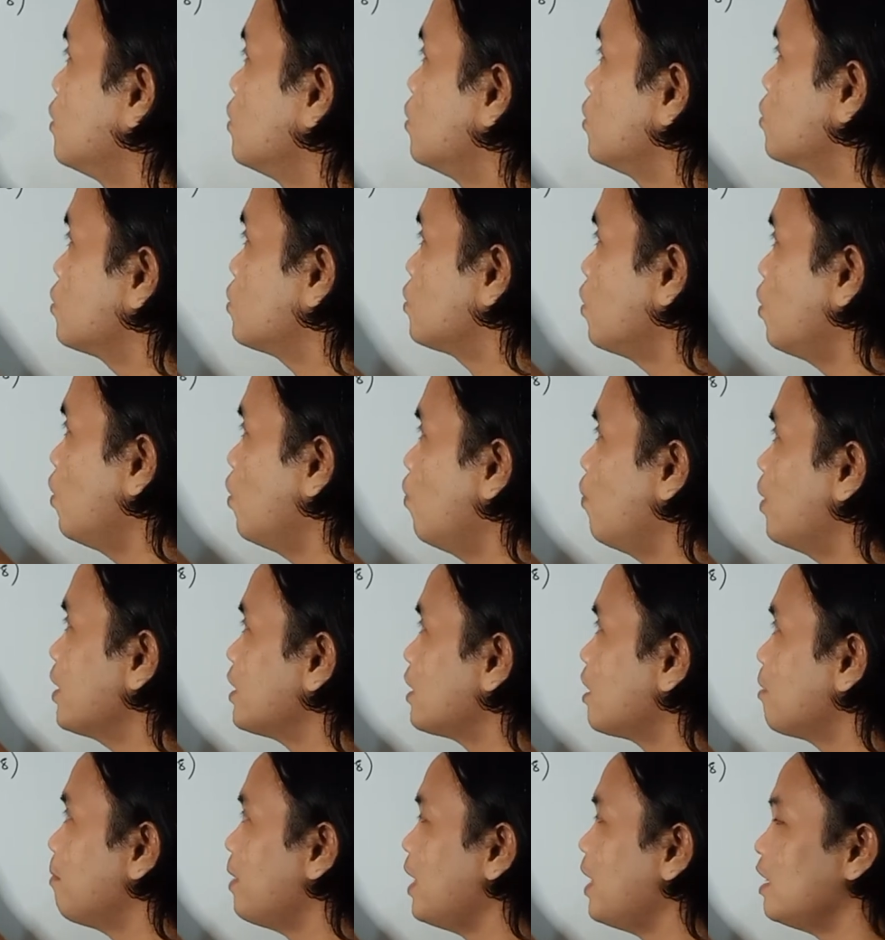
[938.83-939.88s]
So what
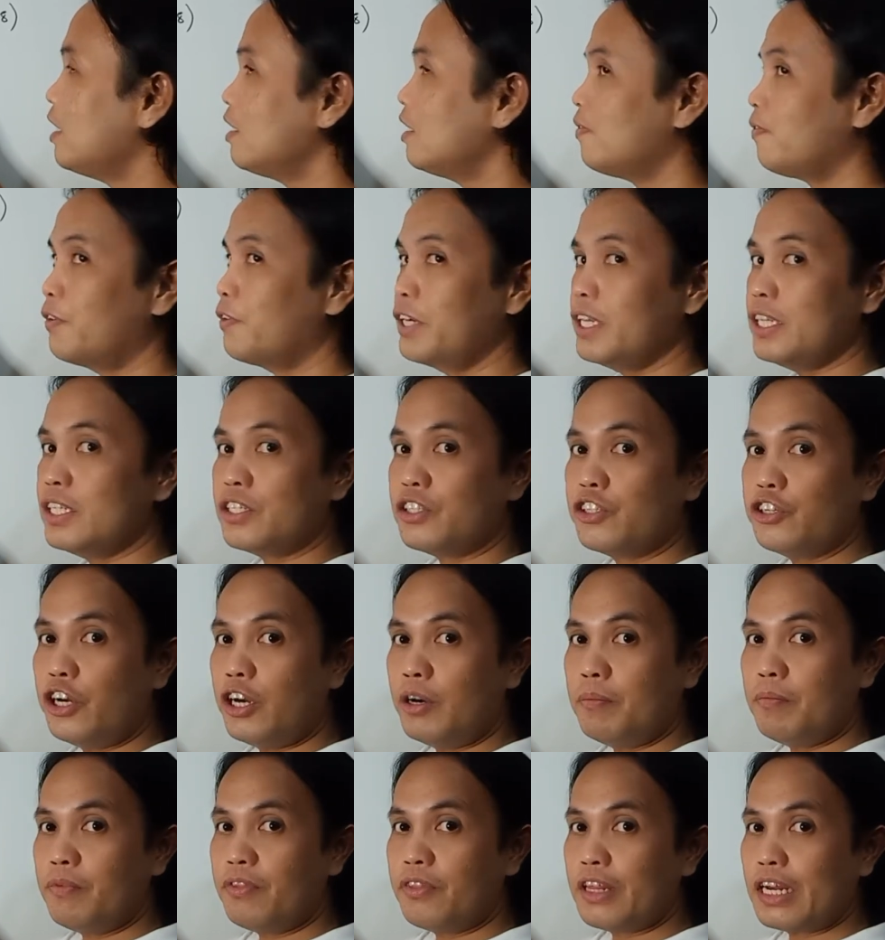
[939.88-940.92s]
remains for this
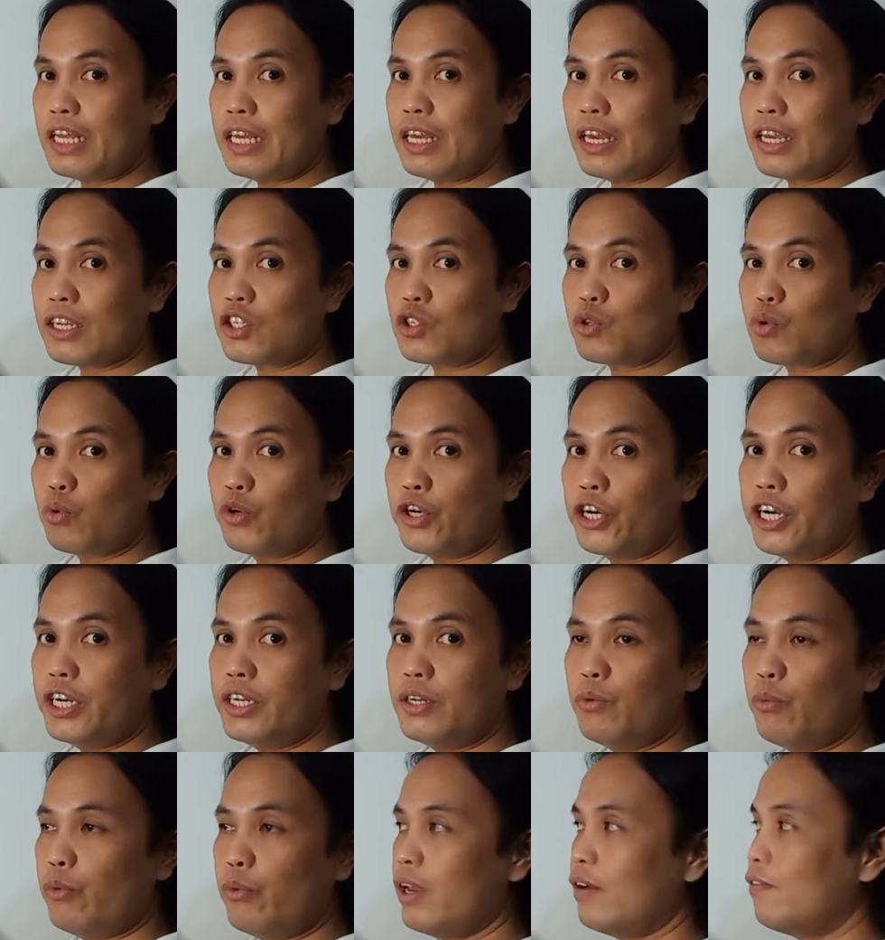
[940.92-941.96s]
term, 3x squared,
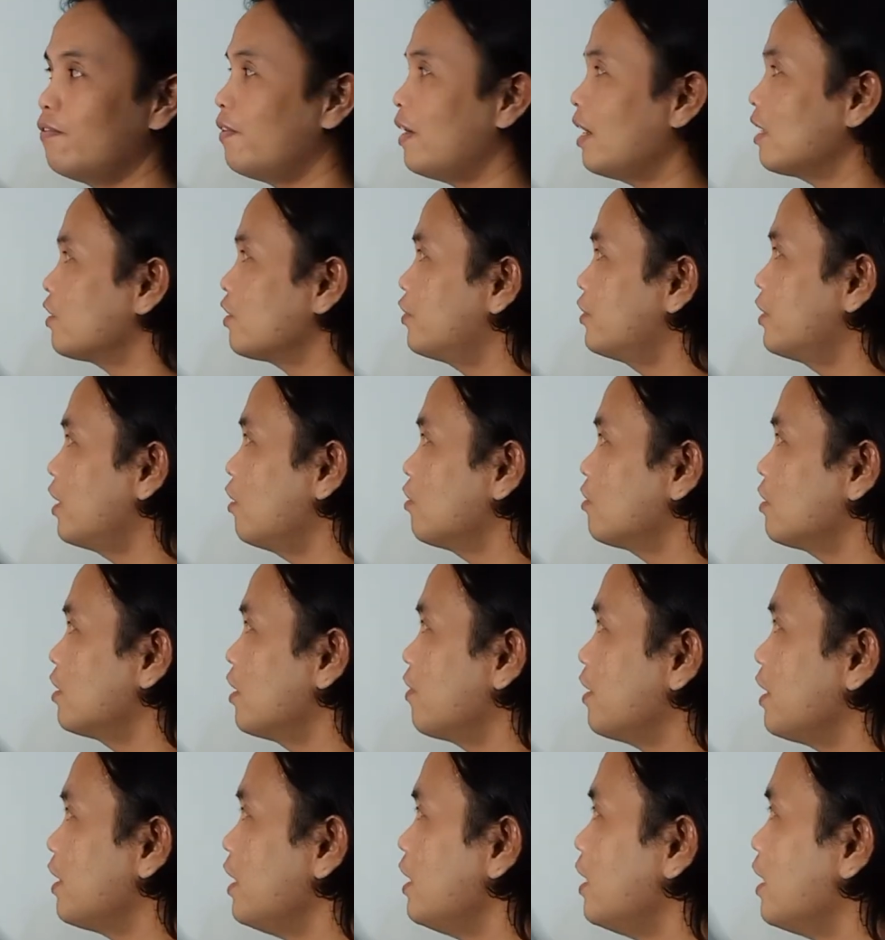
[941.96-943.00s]
we have factored out the
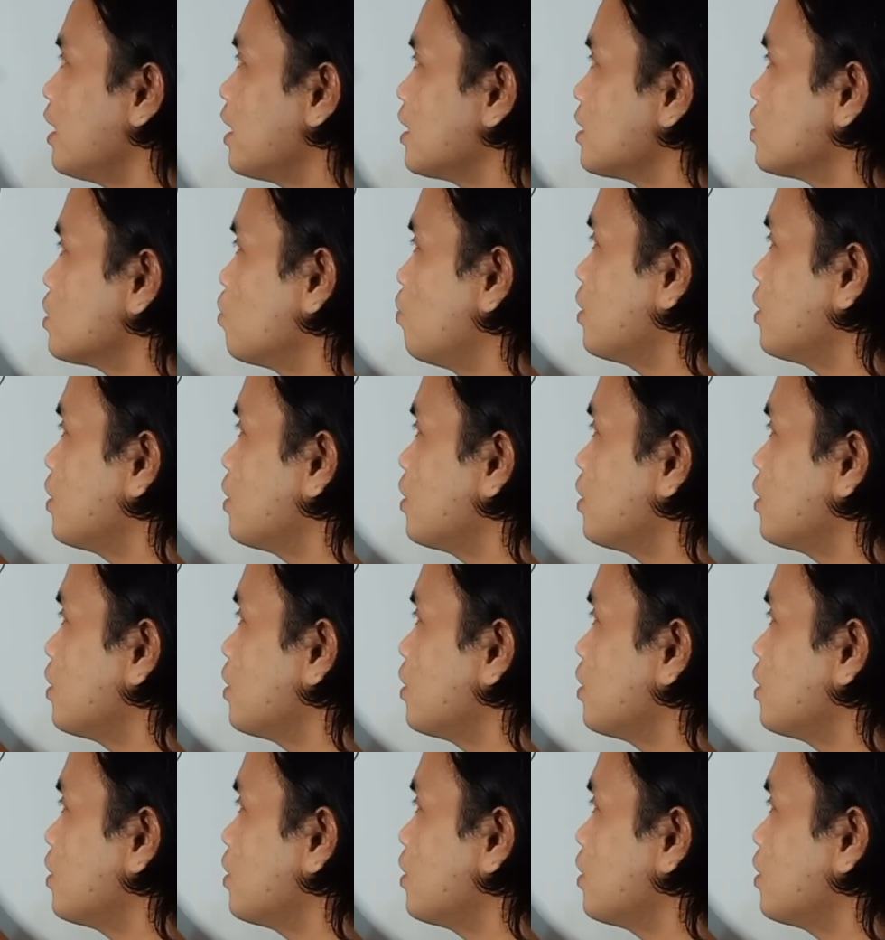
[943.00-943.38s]
3x, so